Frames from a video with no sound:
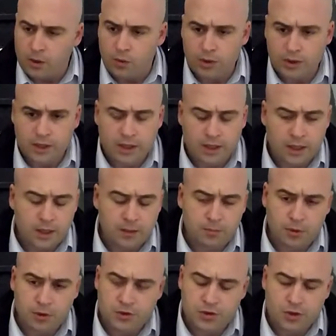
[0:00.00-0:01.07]
when he
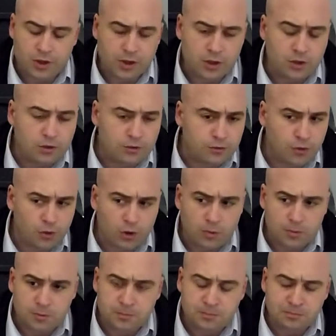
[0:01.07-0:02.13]
puts on a
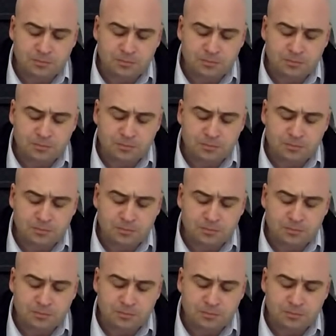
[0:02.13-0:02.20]
uniform,